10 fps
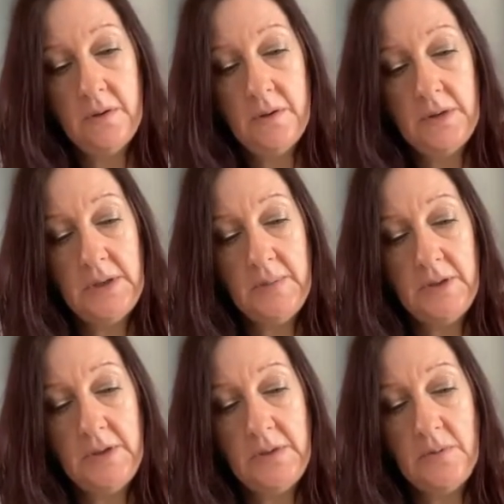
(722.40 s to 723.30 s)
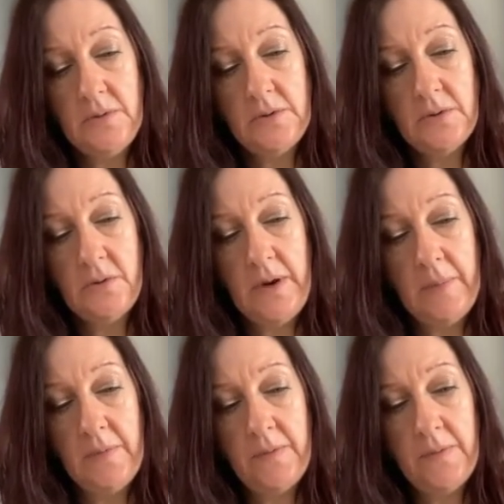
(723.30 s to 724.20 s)
did I buy 200
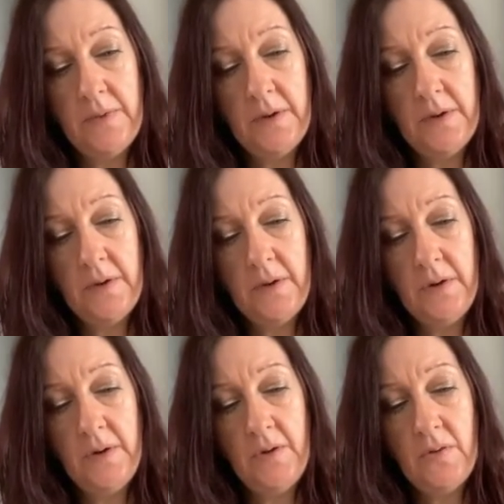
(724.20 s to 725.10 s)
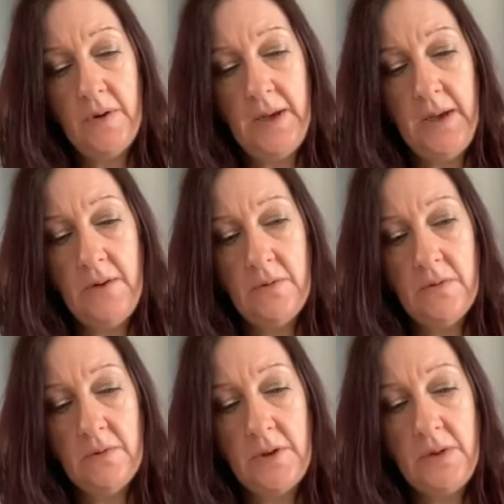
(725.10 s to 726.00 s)
gram of green or,
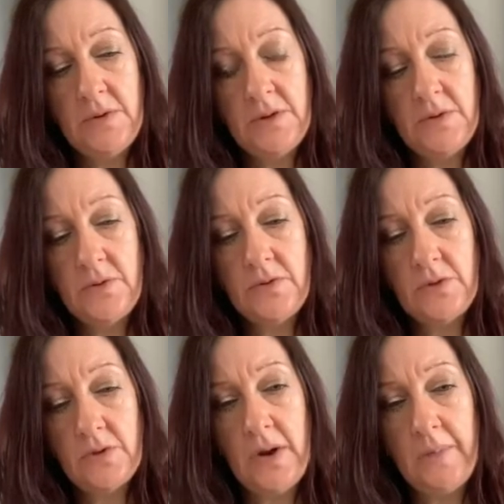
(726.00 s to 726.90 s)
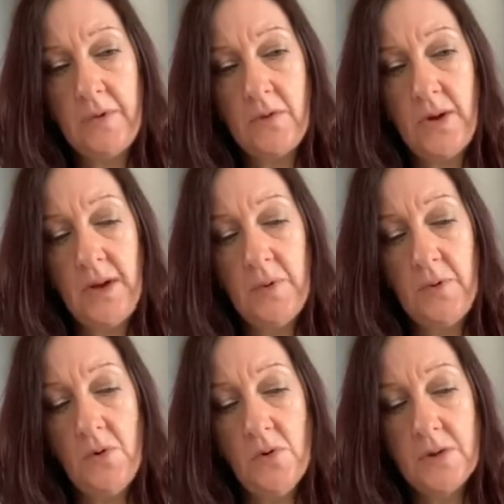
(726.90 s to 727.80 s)
no, just 100 gram of green I
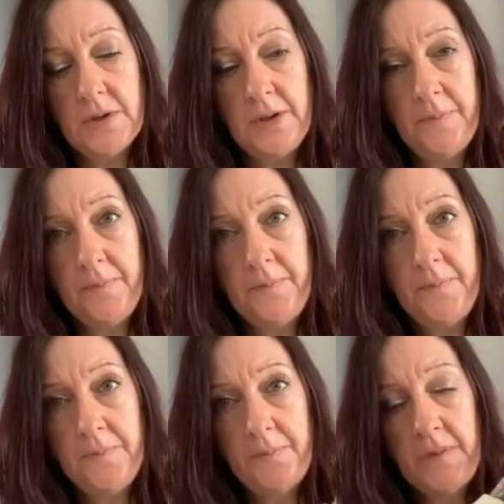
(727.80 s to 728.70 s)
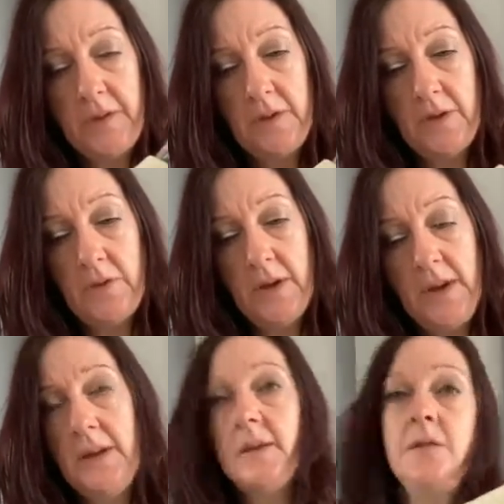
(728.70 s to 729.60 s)
bought of the
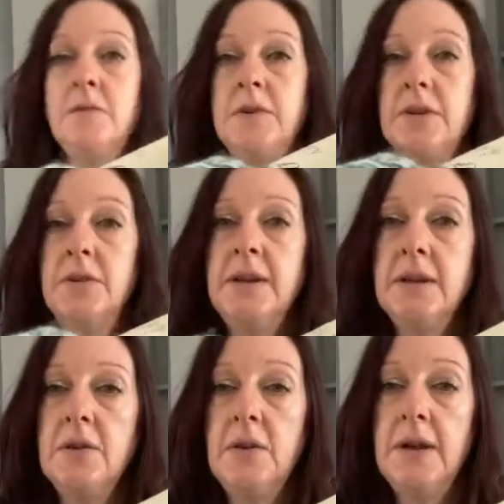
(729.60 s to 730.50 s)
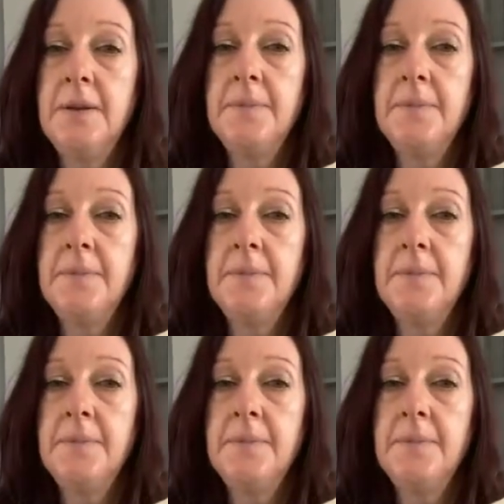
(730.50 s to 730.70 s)
green lovely green colour